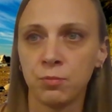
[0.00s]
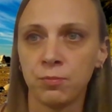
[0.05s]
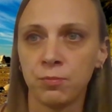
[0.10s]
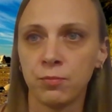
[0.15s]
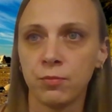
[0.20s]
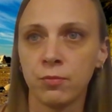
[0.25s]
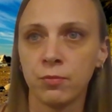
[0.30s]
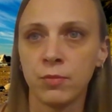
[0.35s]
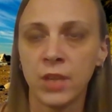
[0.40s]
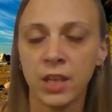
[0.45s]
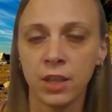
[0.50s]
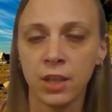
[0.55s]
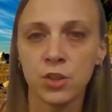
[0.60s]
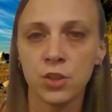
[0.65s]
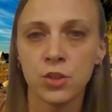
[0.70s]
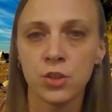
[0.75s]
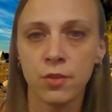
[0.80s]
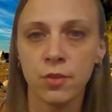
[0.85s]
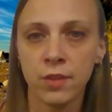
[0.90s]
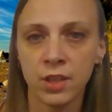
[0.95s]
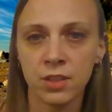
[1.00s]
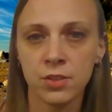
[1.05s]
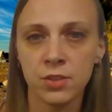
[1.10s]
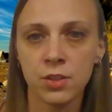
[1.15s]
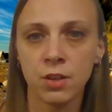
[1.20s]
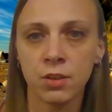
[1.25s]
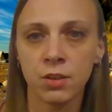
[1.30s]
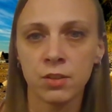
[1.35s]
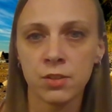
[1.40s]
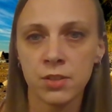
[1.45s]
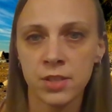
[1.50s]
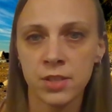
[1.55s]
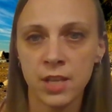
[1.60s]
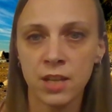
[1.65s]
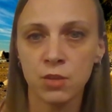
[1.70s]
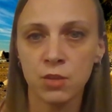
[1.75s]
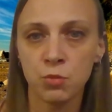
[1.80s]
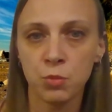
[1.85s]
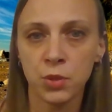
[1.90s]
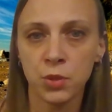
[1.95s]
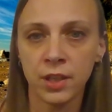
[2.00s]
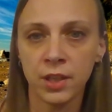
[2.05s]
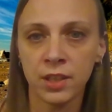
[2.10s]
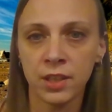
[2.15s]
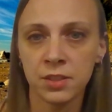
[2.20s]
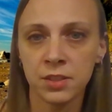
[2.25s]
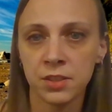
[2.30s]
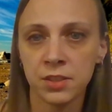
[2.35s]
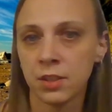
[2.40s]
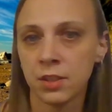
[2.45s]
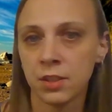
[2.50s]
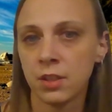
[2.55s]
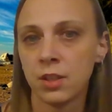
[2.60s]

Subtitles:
making sure things are set in place.